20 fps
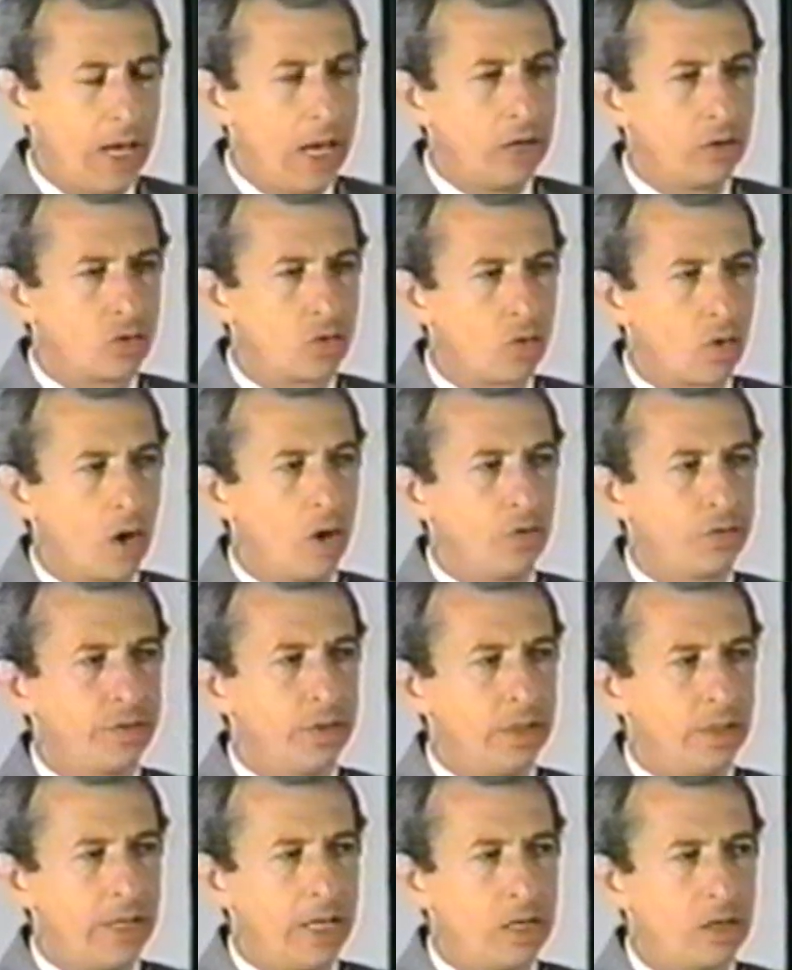And
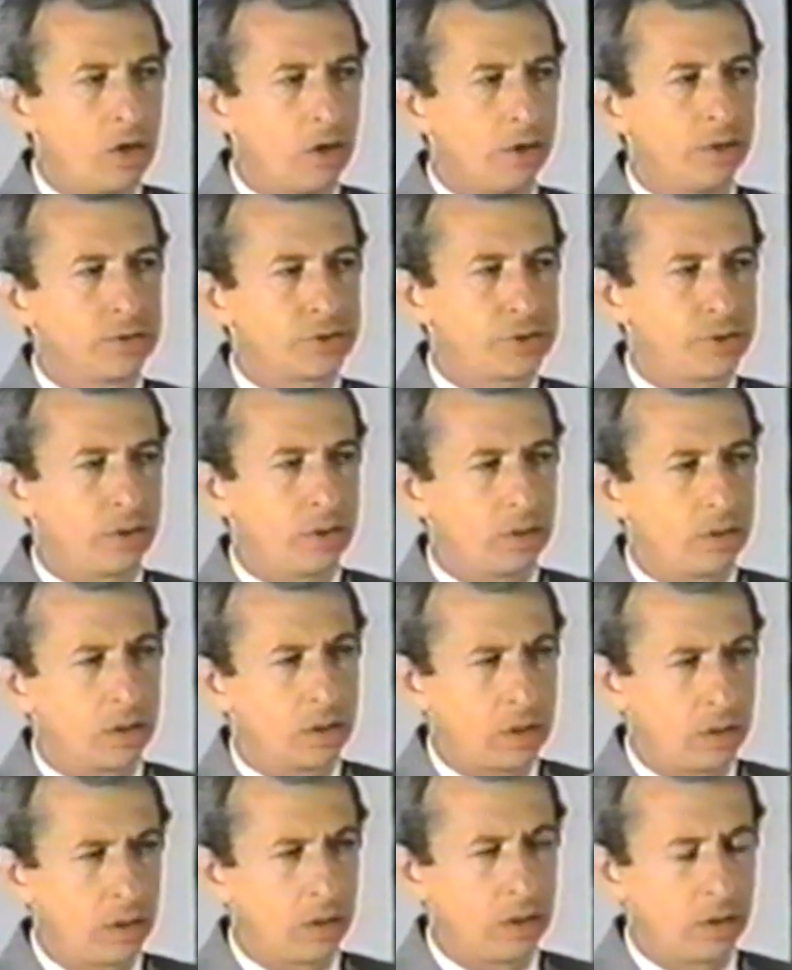growth in a culture
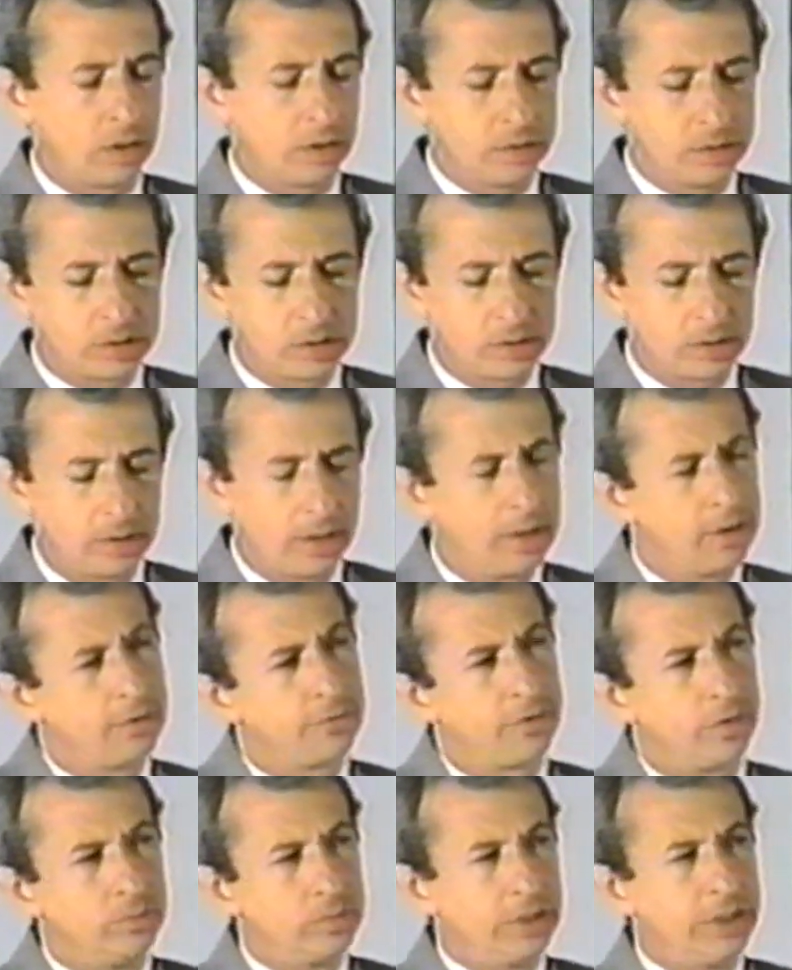occurs
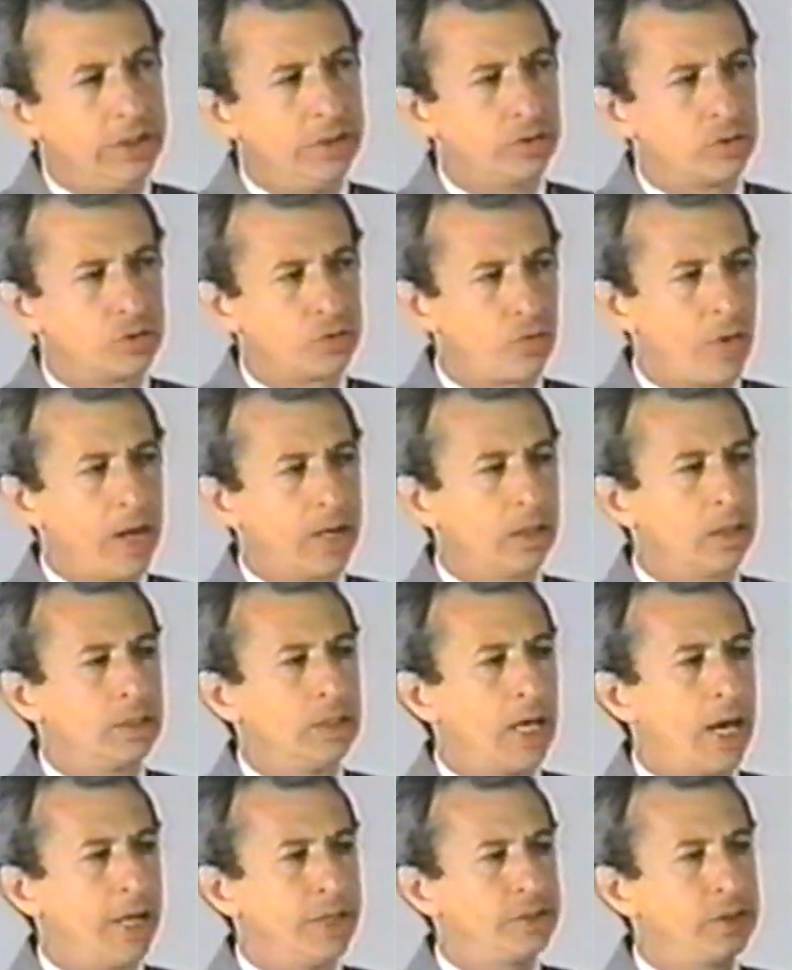from leaders
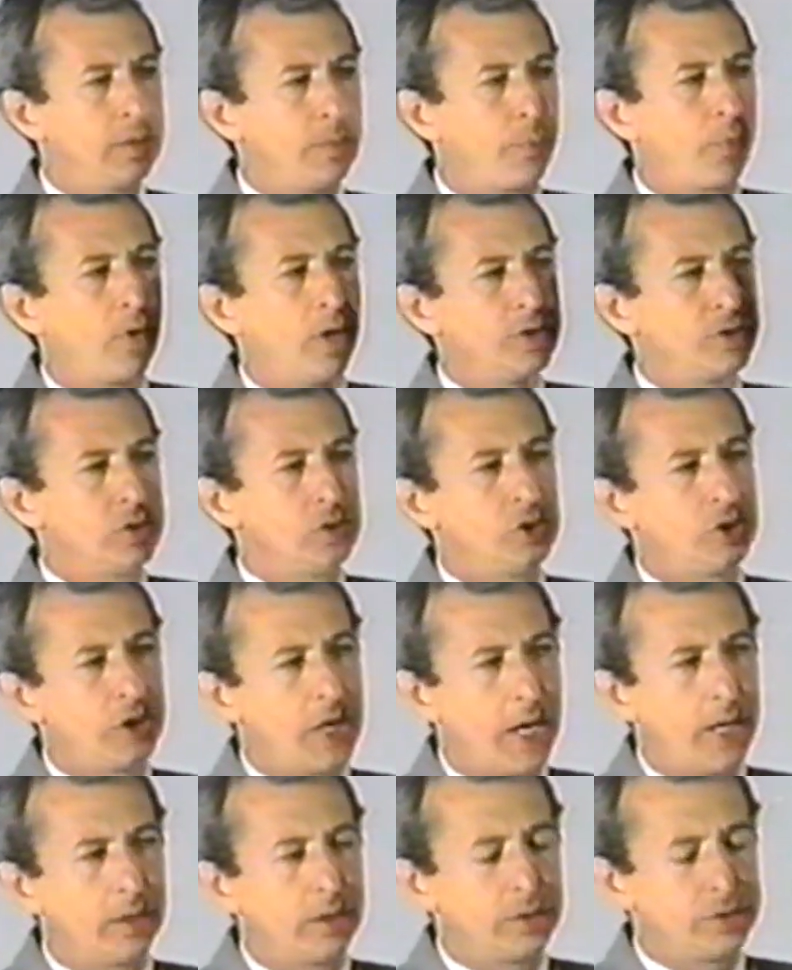recognizing present
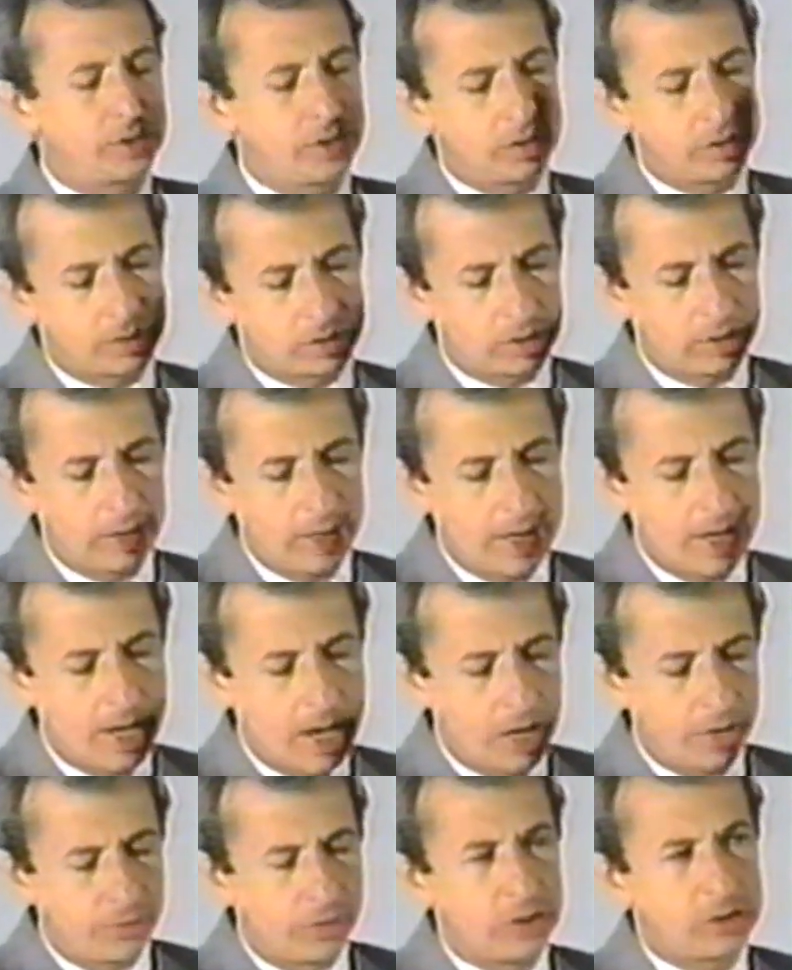challenges
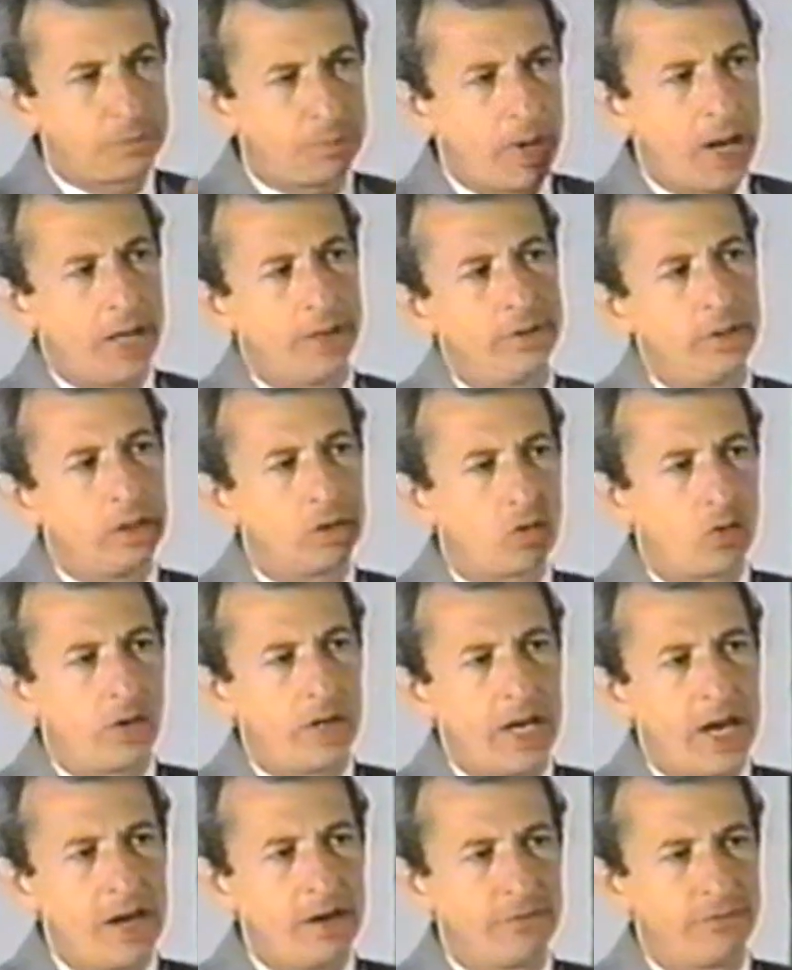and responding
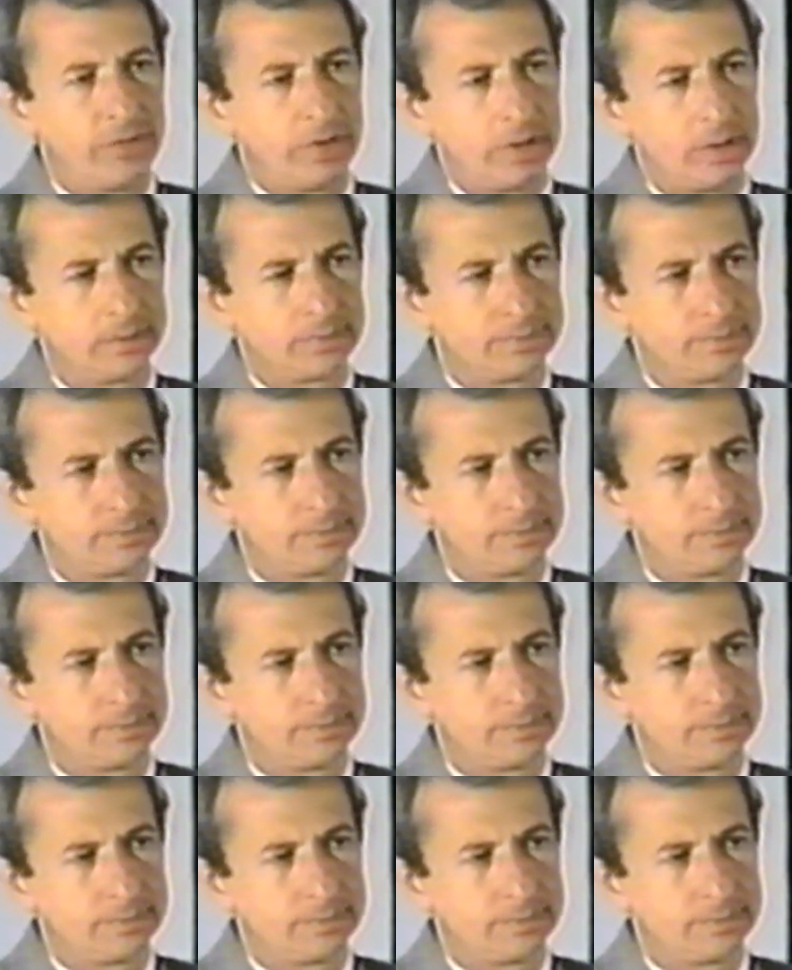creatively.